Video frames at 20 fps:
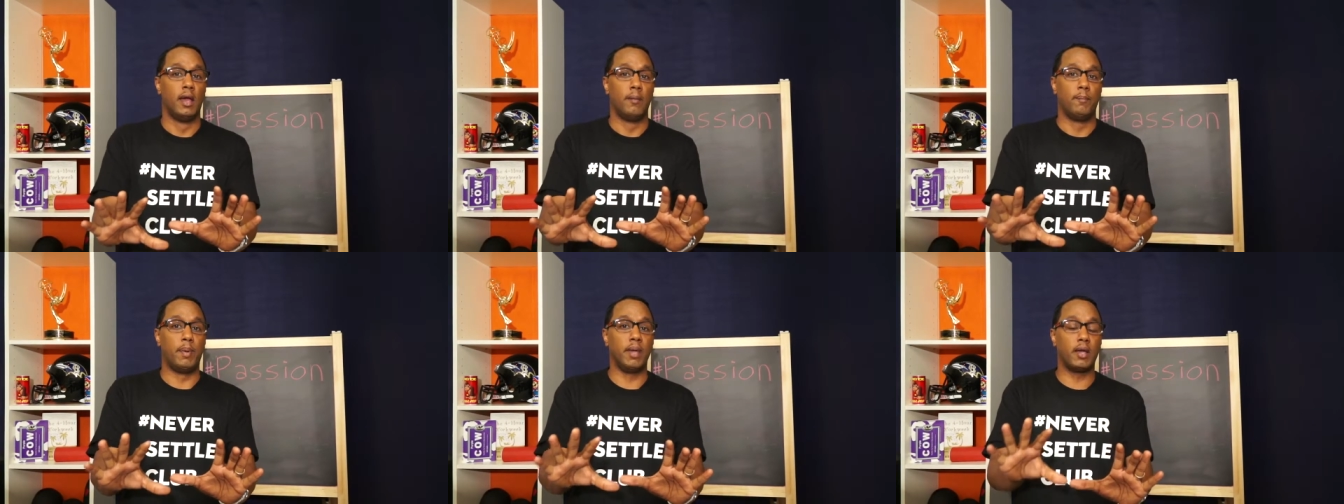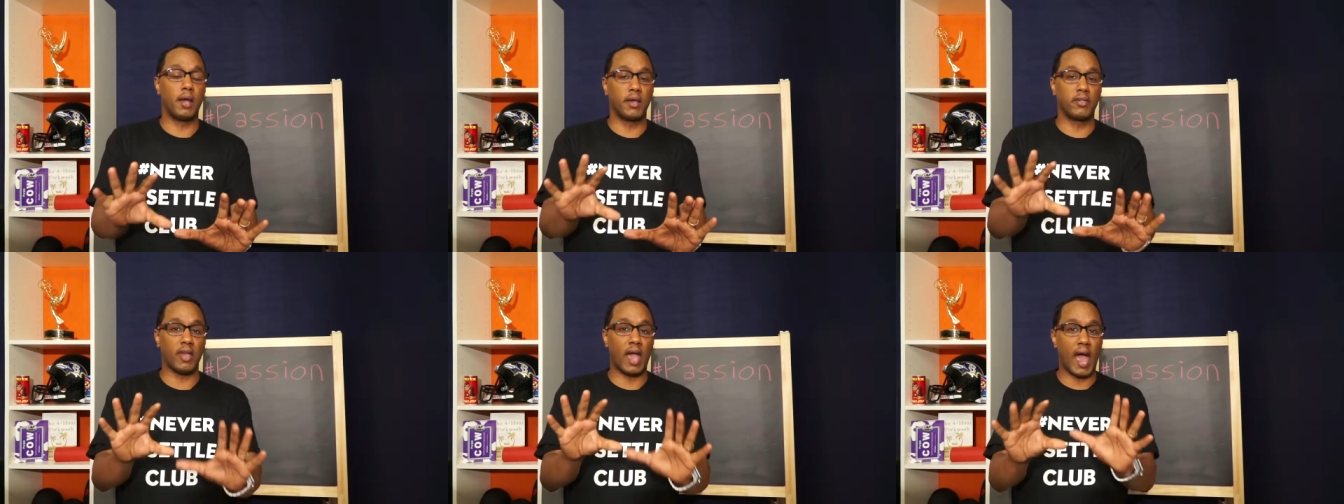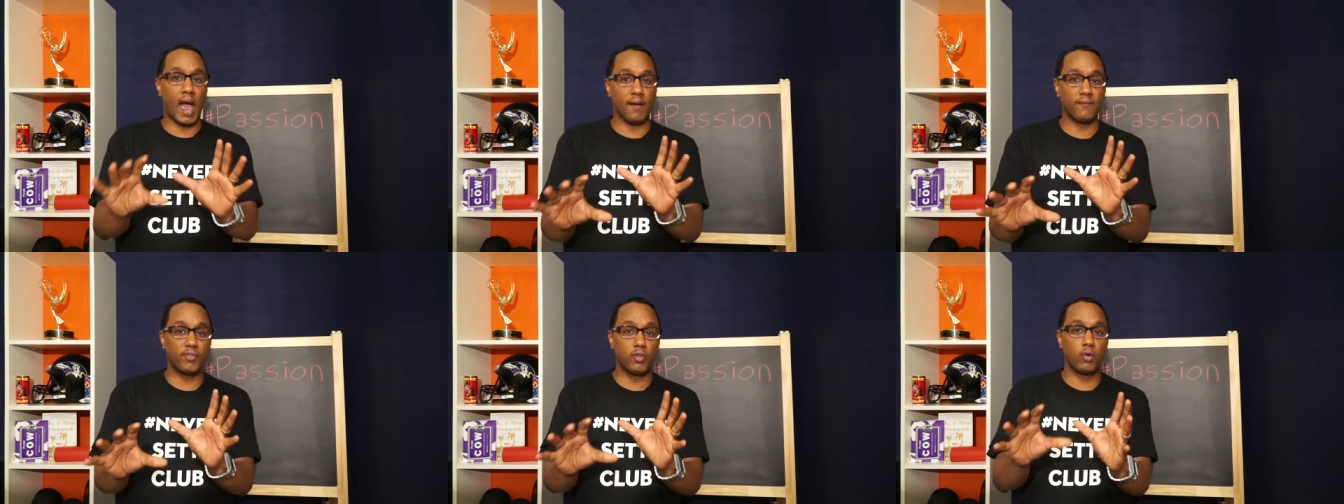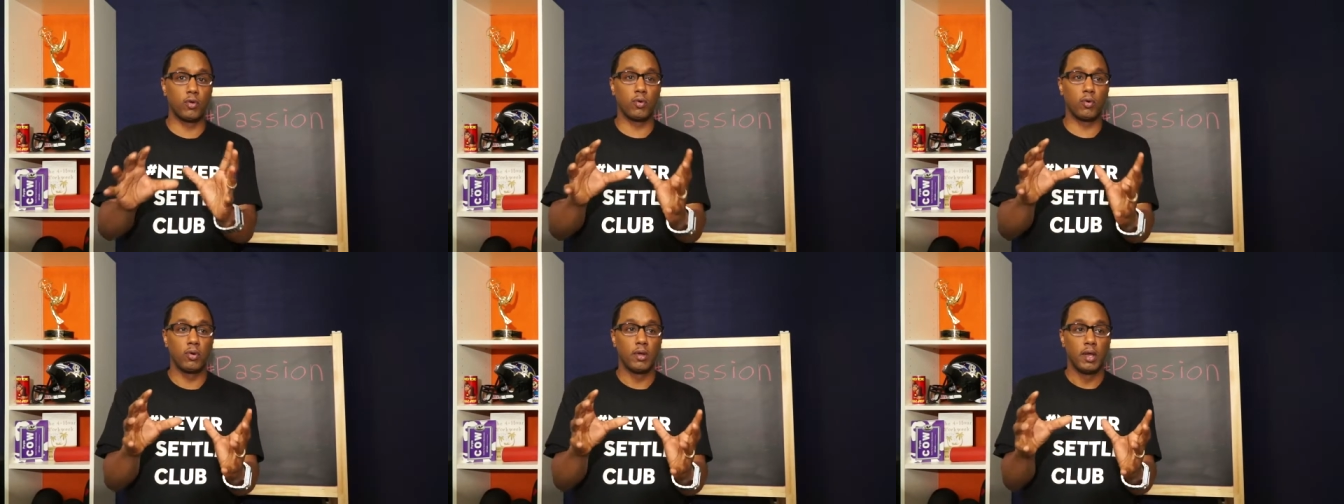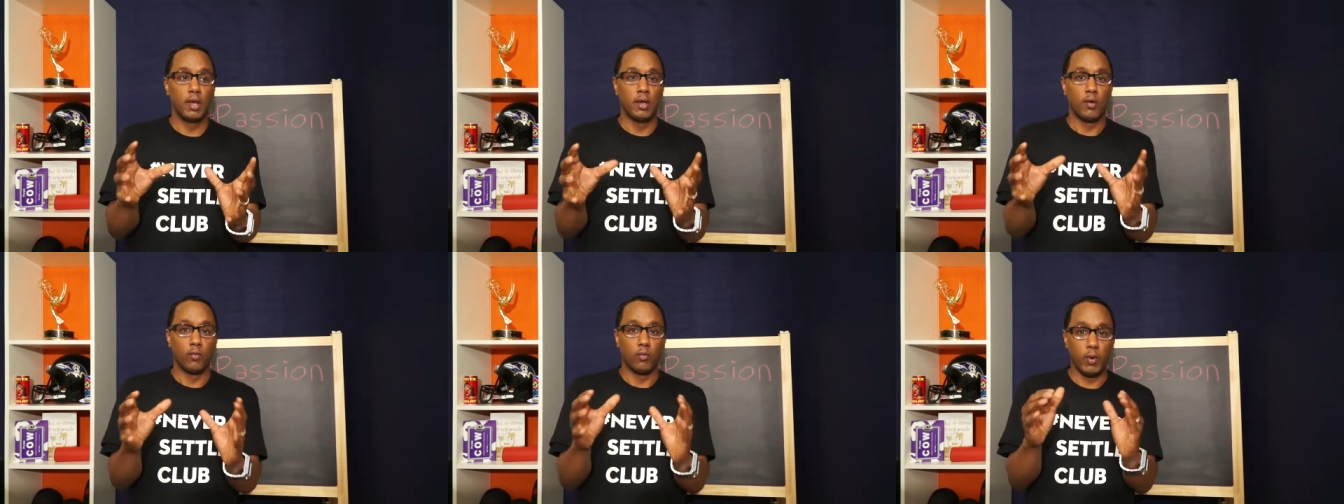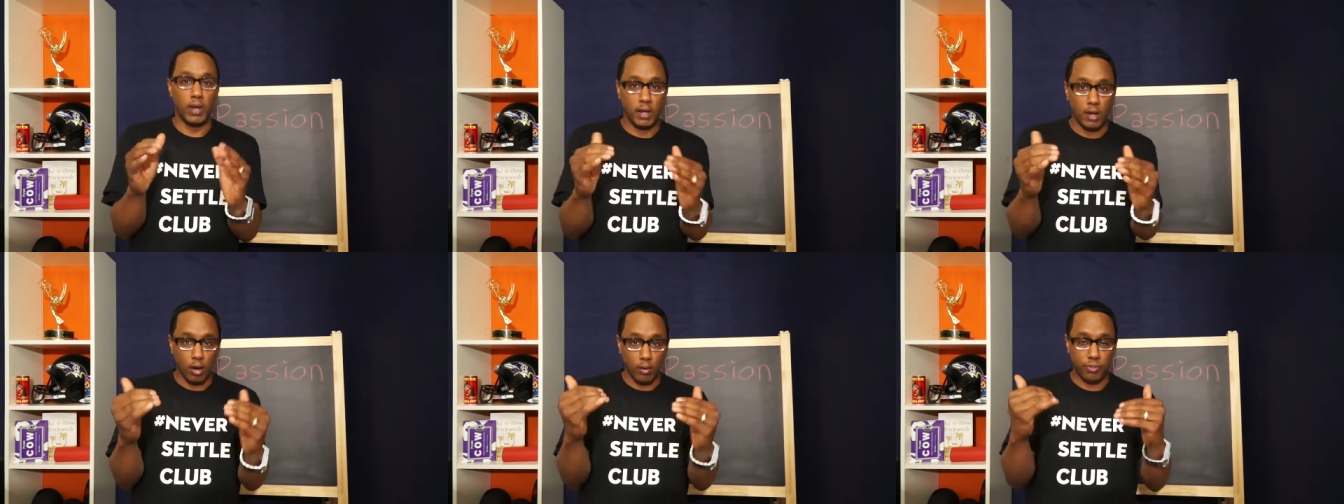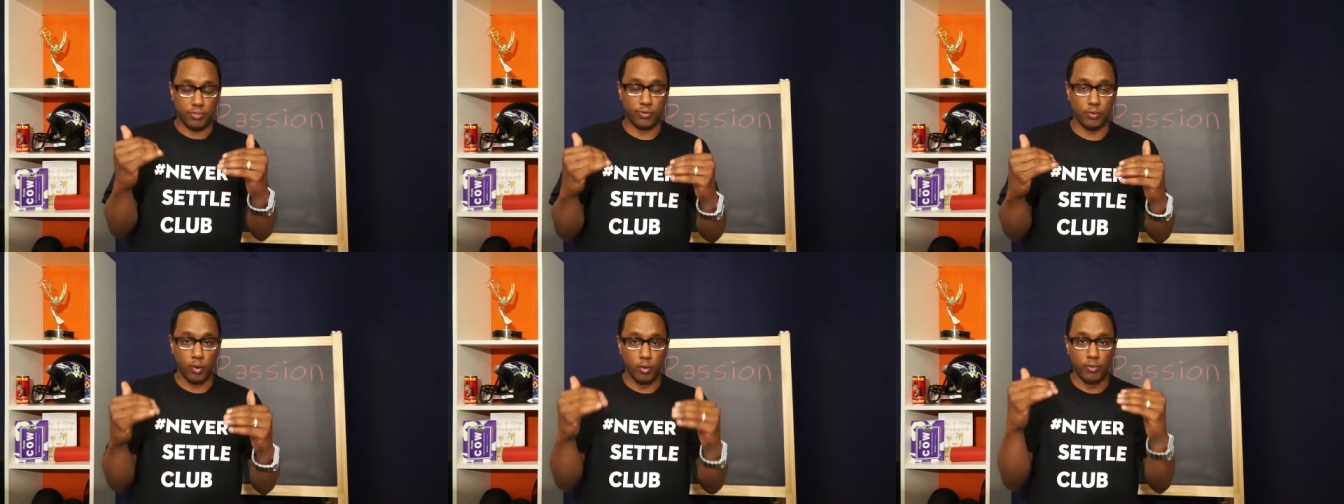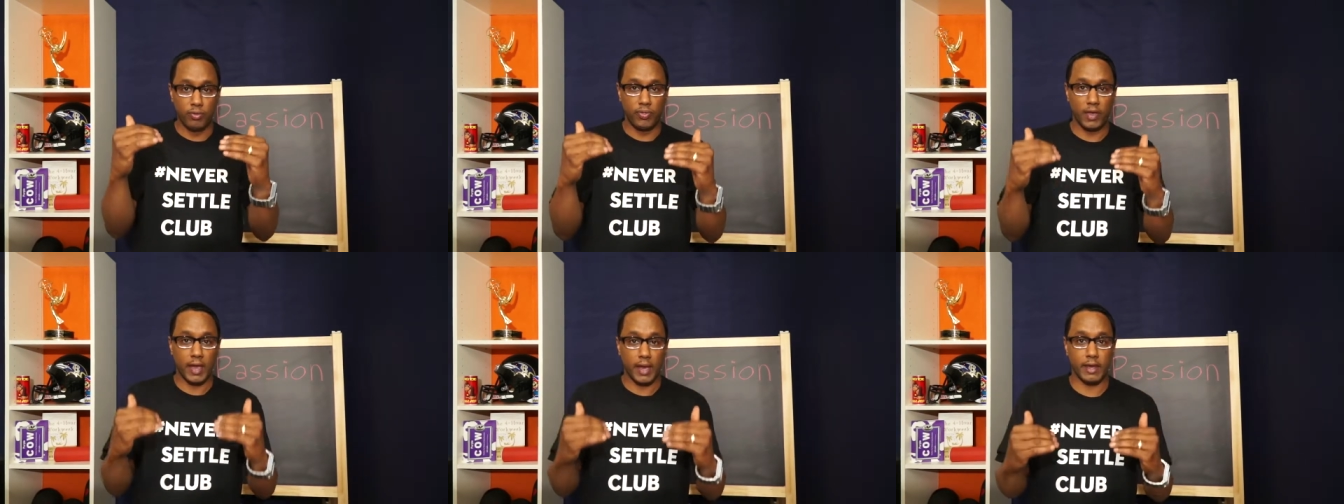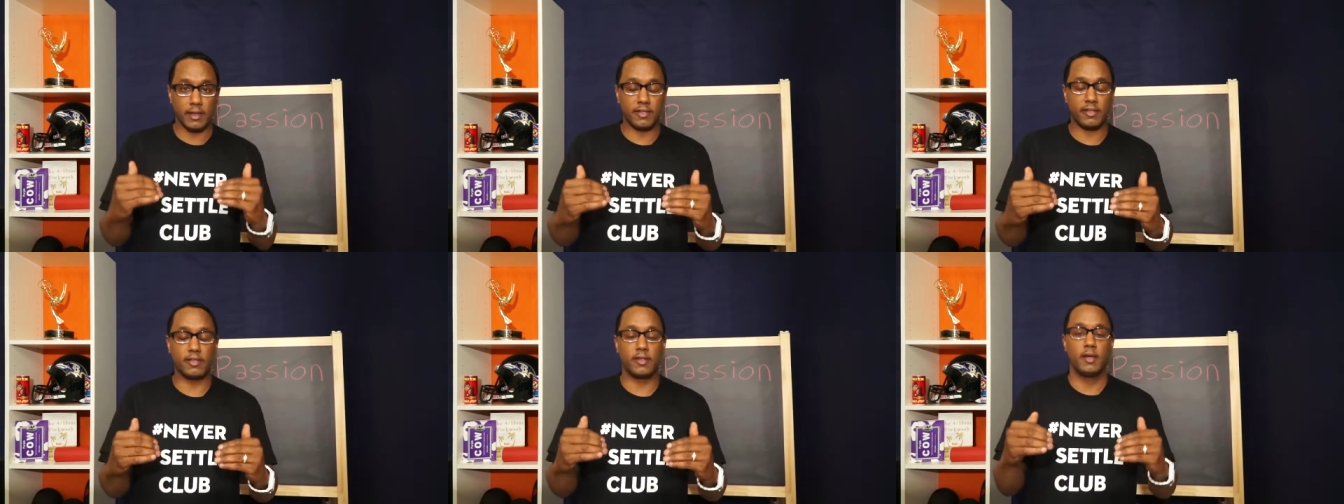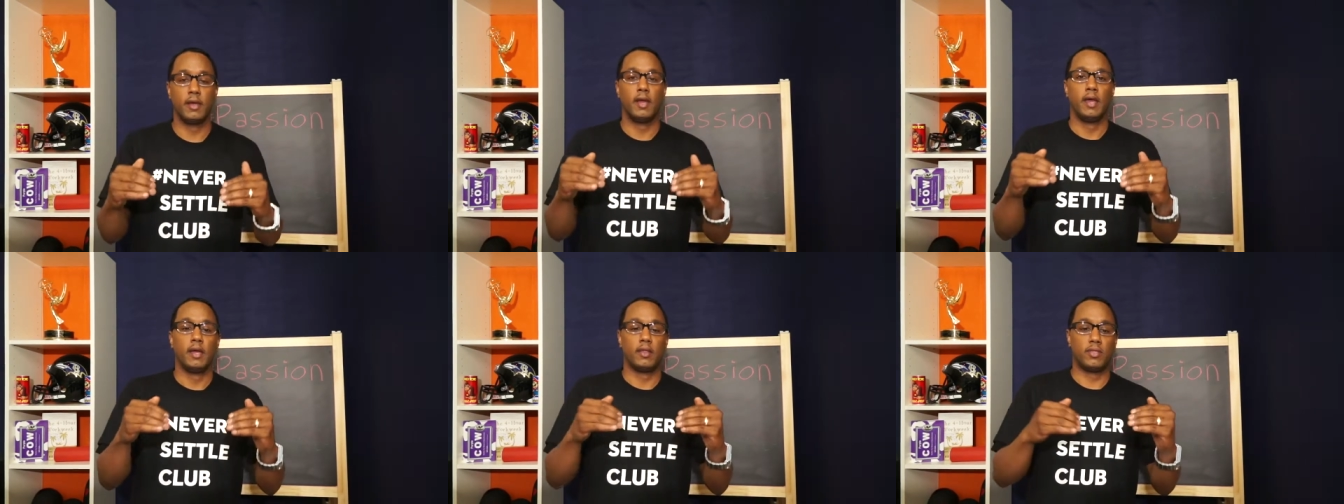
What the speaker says: because after we go through this,